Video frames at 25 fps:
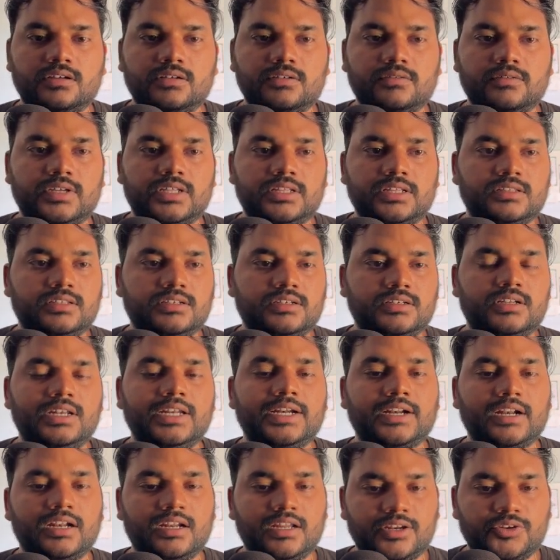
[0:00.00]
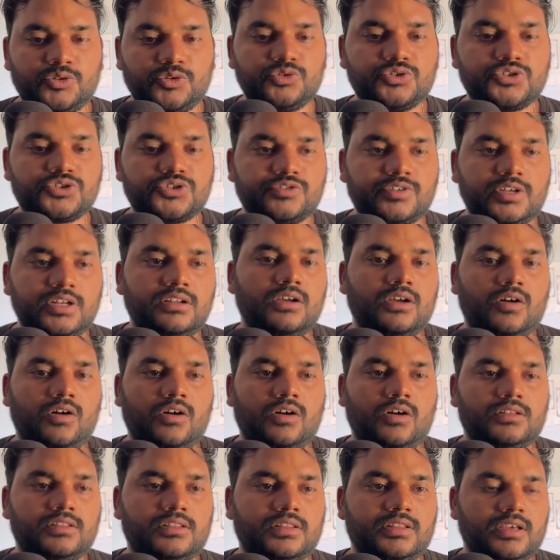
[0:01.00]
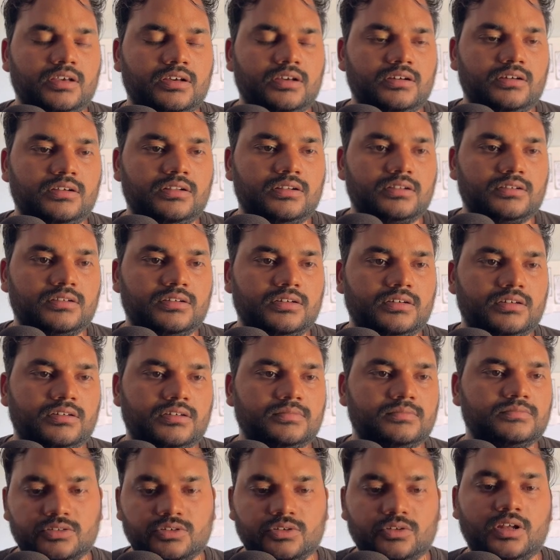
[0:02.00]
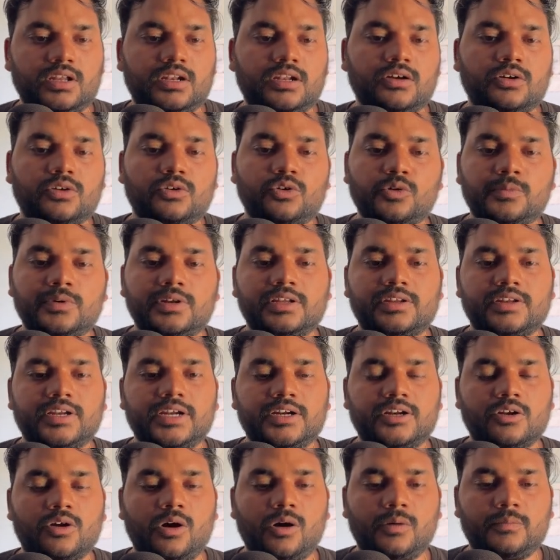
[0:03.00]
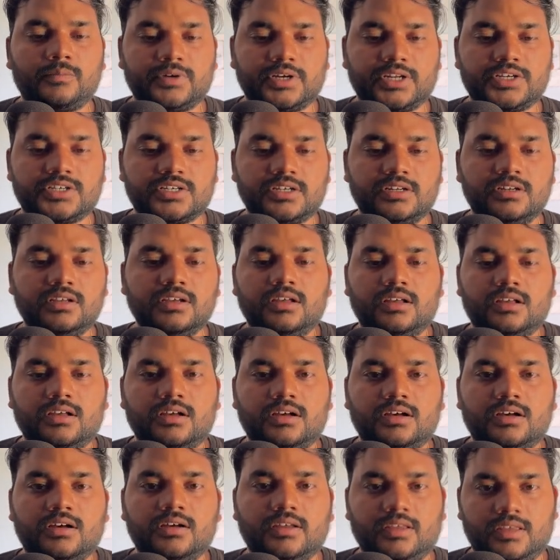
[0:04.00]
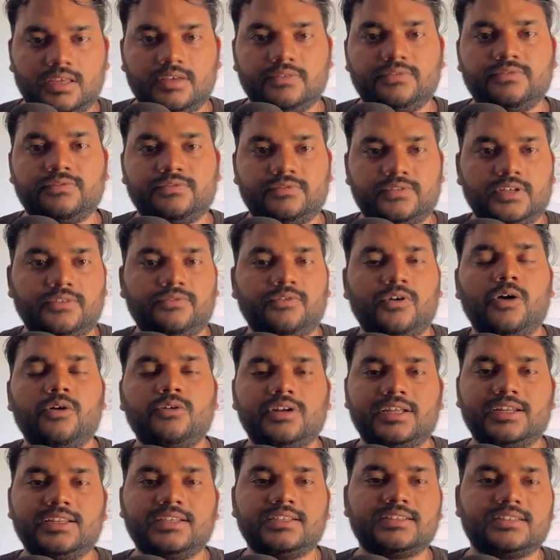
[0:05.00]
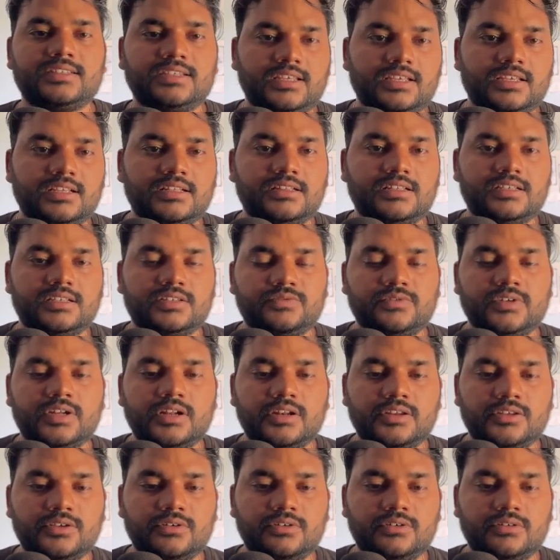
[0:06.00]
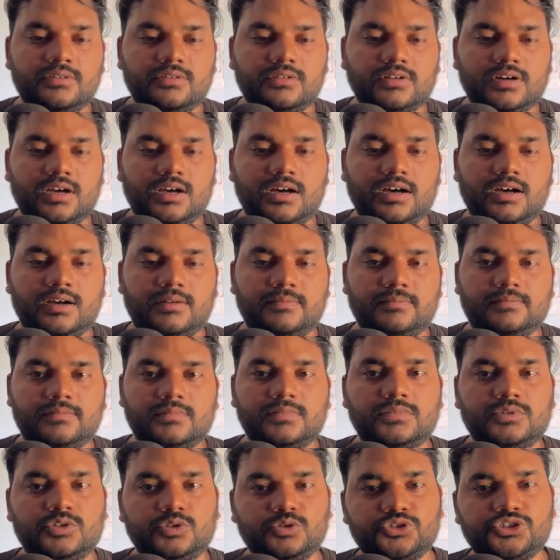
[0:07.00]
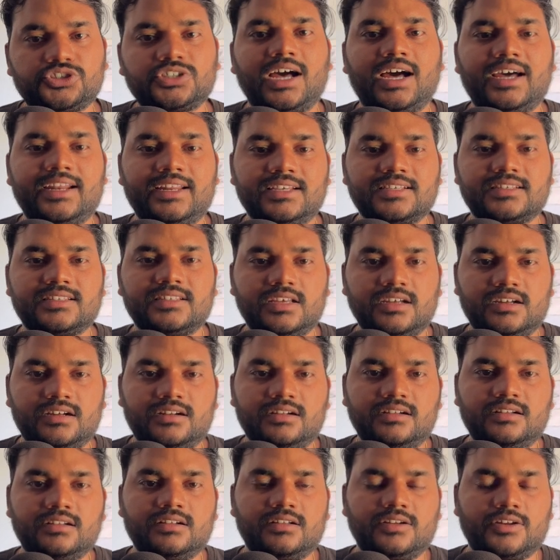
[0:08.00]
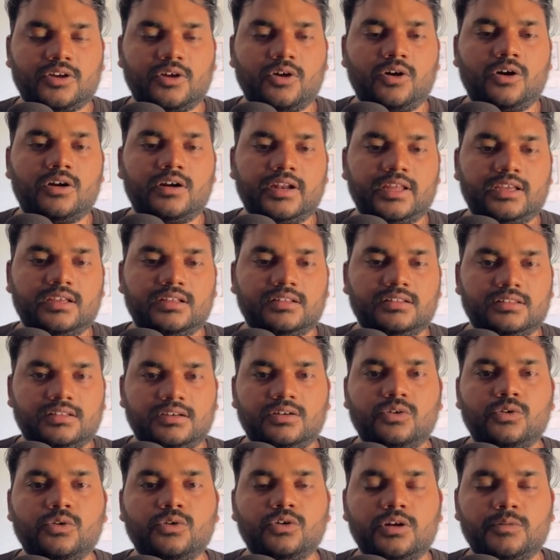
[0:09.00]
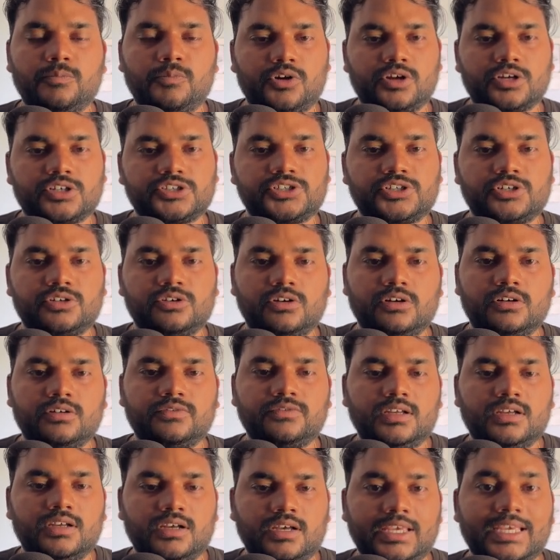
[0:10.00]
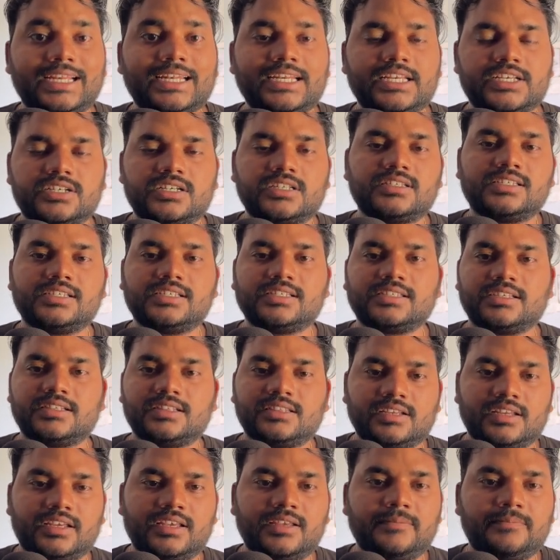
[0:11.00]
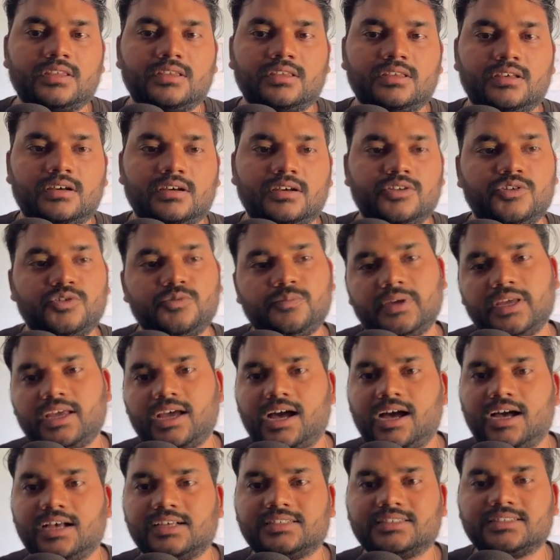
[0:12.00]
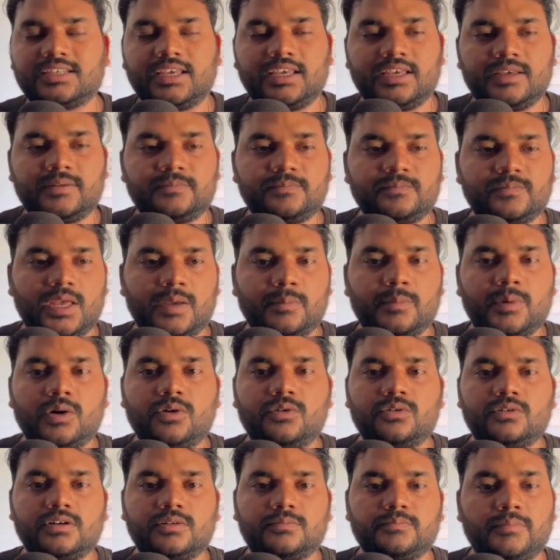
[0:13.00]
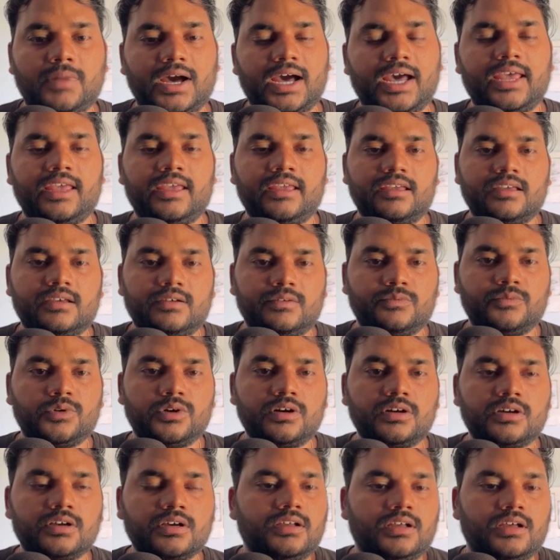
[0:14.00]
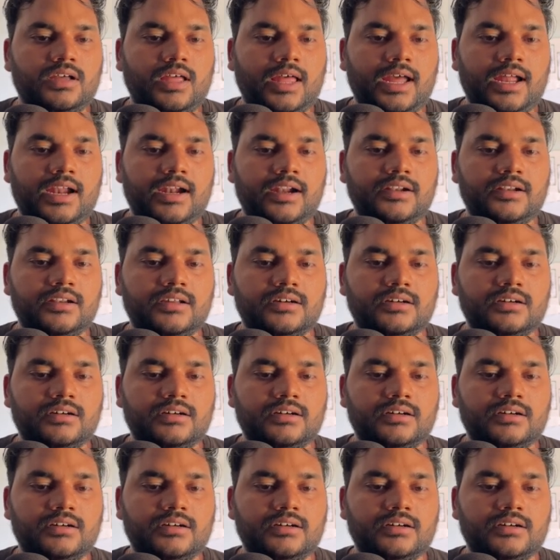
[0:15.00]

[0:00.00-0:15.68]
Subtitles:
with Little Unusual on their Solana Global Creator Competition. If the founder is seeing this video, Tushar is there recording the whole production of Ignition Season 3. You may ask him about my work and